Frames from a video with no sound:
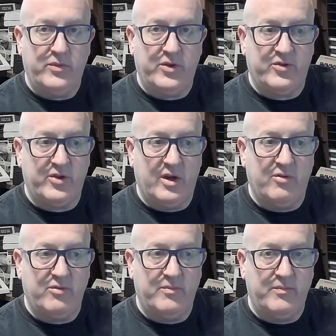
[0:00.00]
to
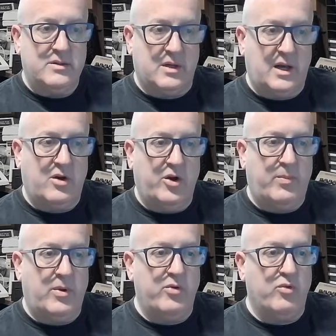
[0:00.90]
serve. So click on
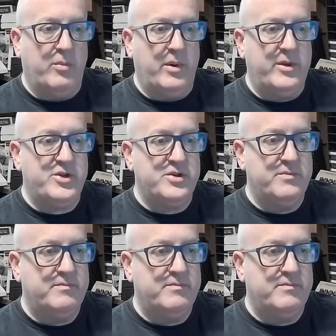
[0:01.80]
Upload ROM Image.